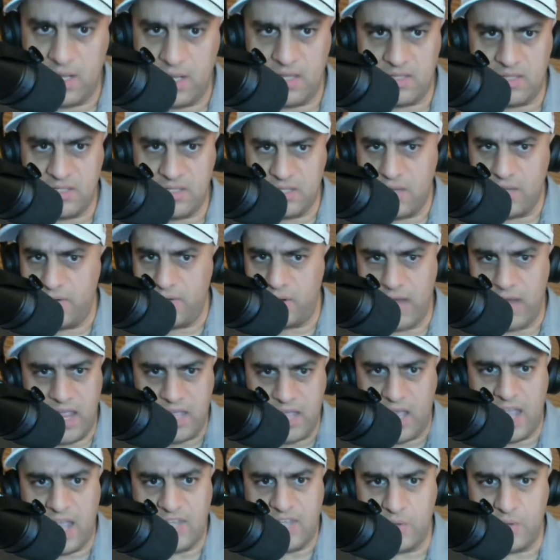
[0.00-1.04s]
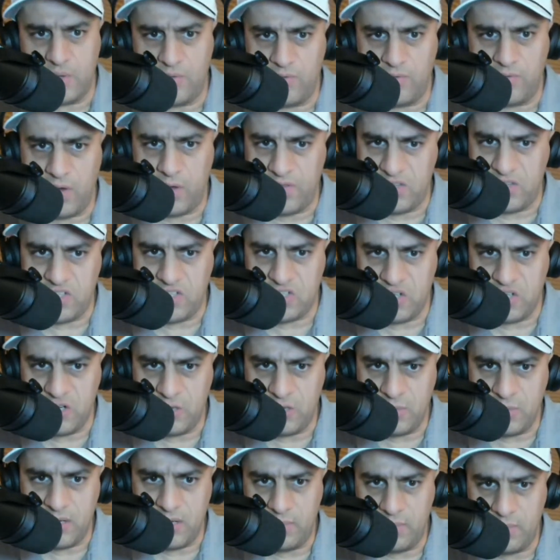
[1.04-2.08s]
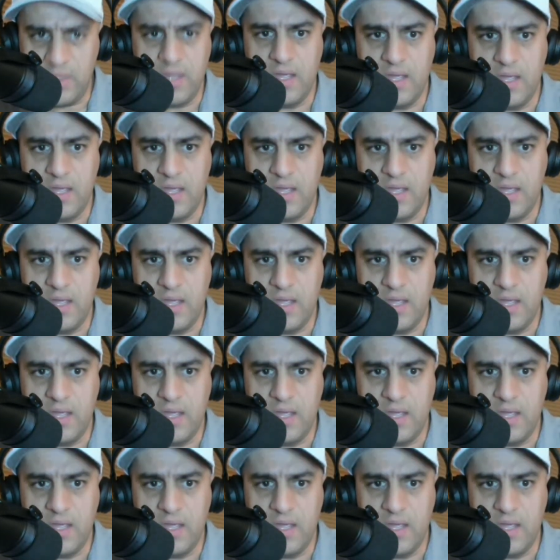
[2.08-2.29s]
At least 7 or 8 guys were involved in this tournament.